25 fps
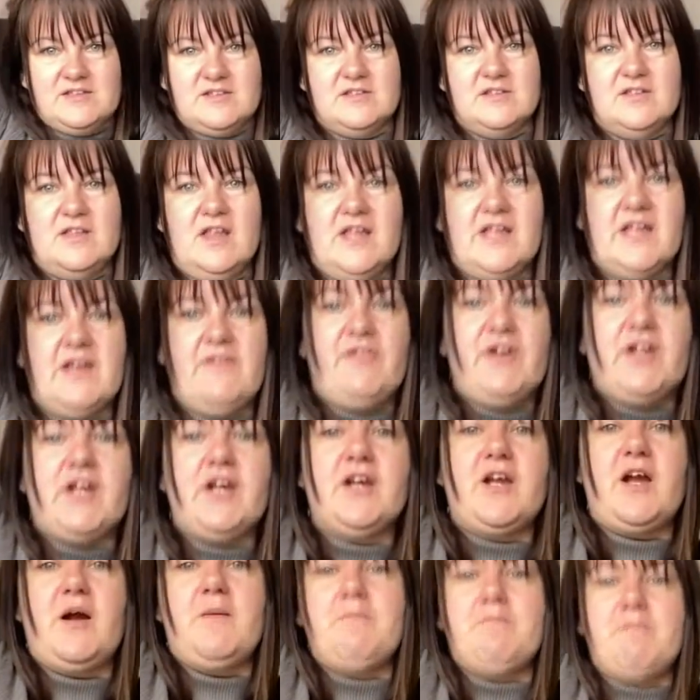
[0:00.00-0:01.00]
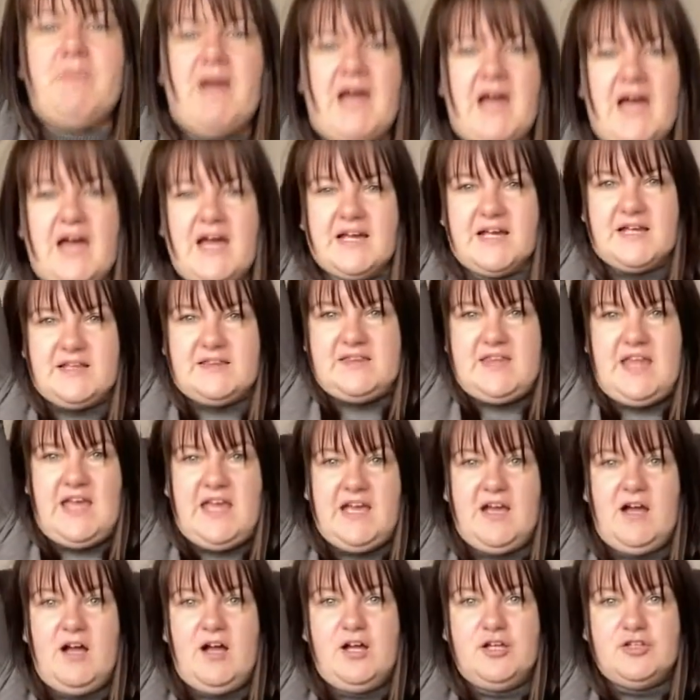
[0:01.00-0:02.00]
like, if I can come back,
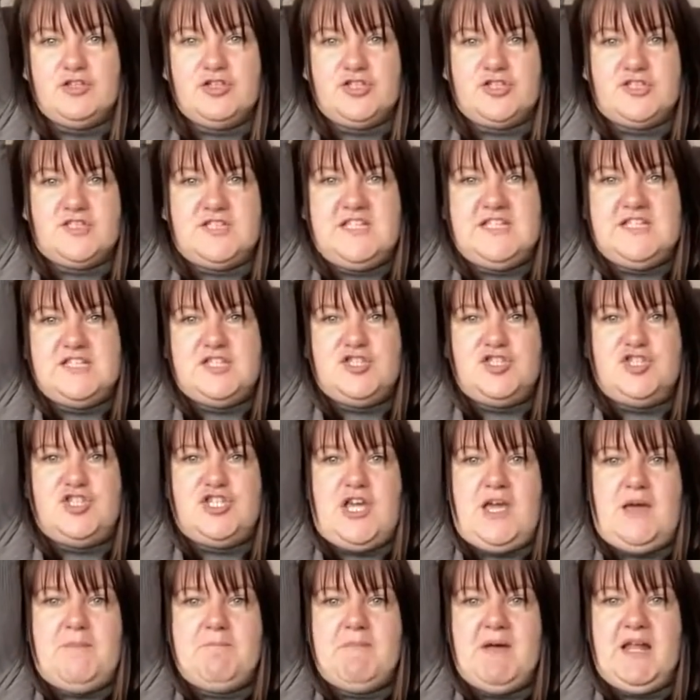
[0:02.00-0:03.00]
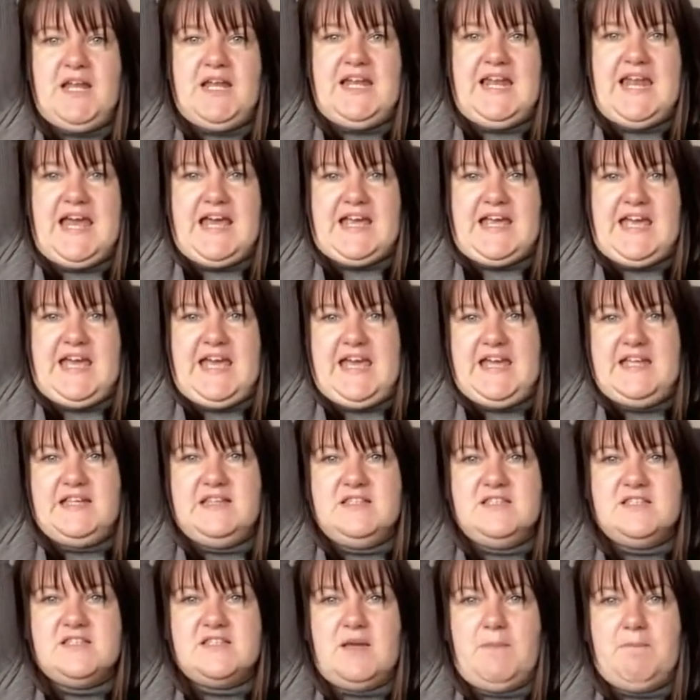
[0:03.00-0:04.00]
they are just these gym
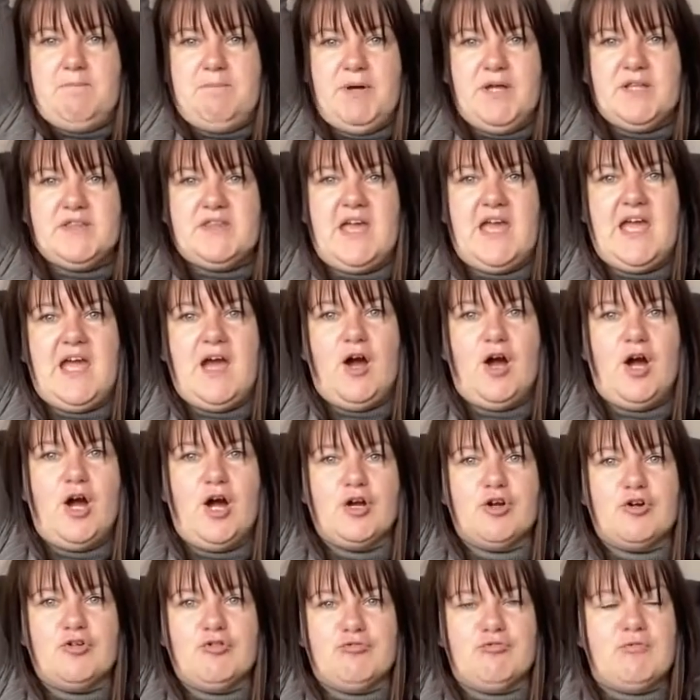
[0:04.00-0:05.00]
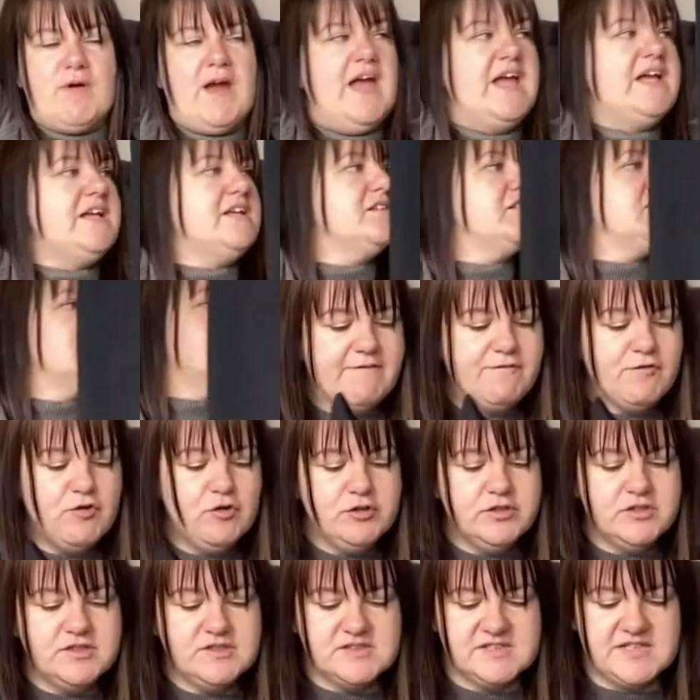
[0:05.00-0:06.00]
leggings, but they are great. I've got
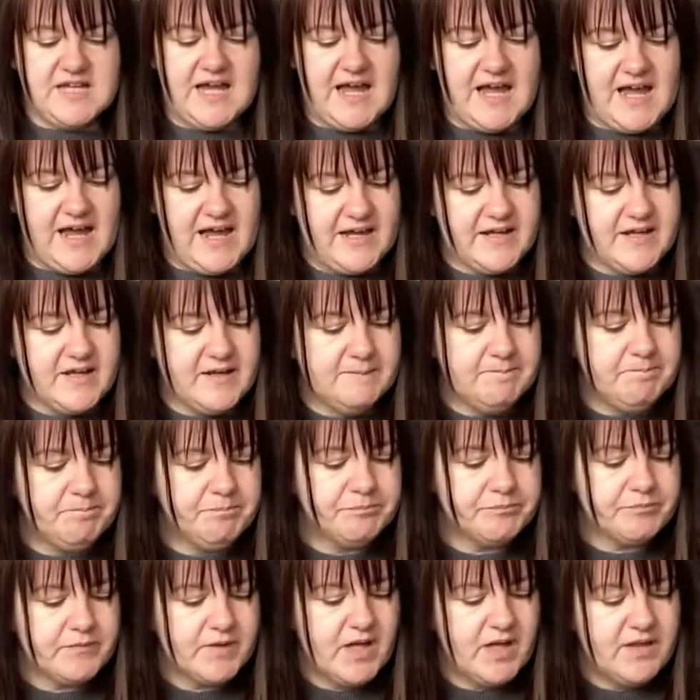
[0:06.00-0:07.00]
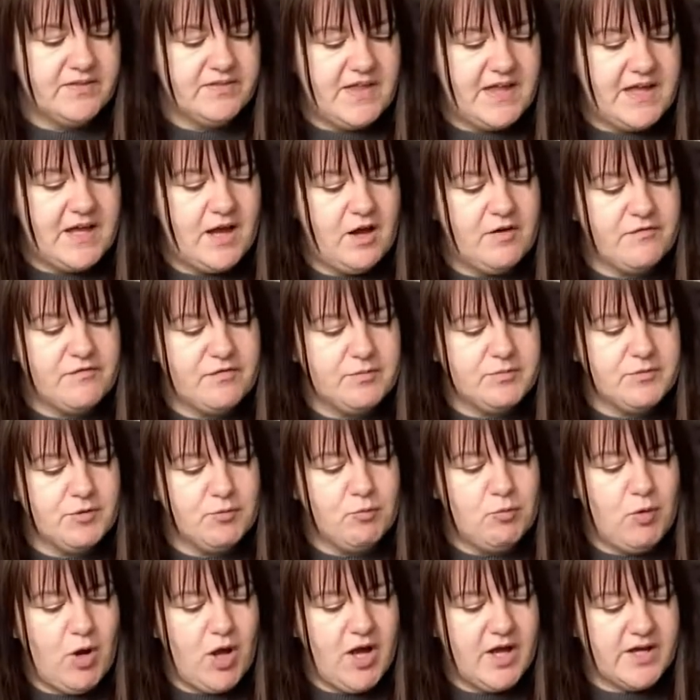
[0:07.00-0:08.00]
on the tag, they are from the
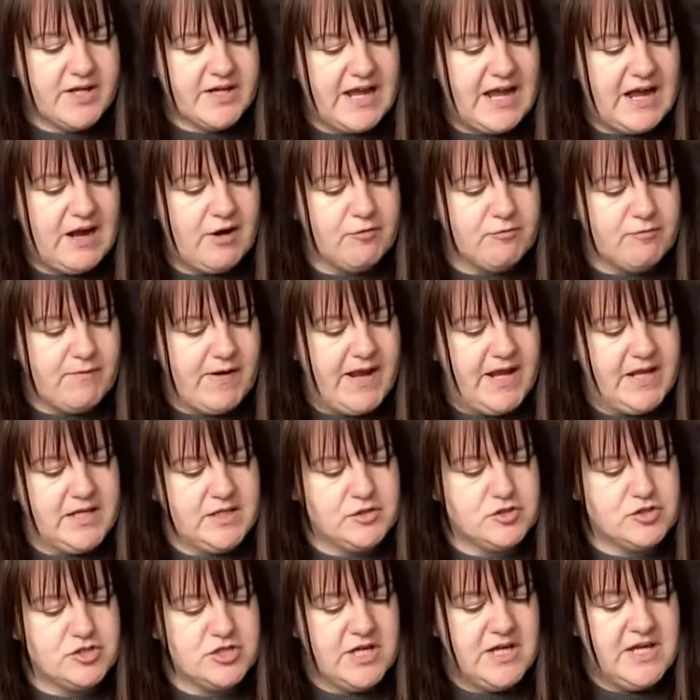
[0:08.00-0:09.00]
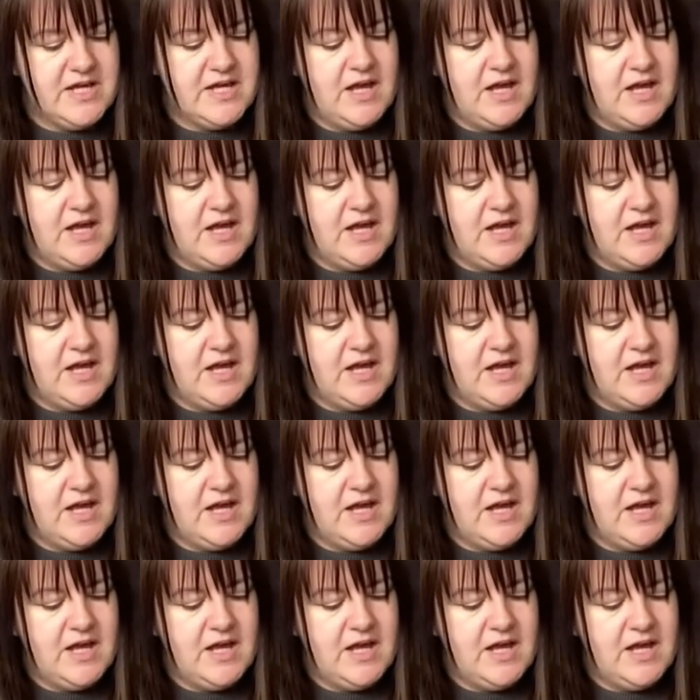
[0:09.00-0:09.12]
workout range.